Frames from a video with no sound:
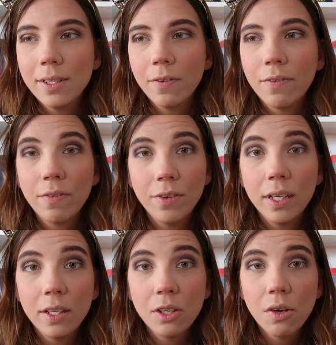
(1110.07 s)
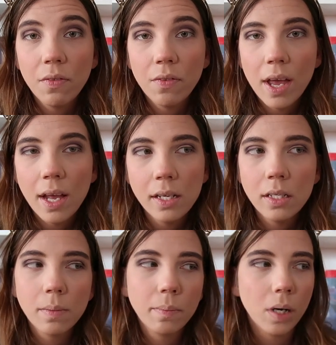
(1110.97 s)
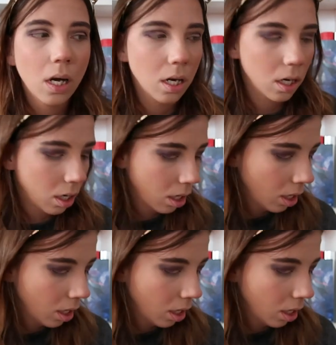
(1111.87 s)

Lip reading: defeat your fate? But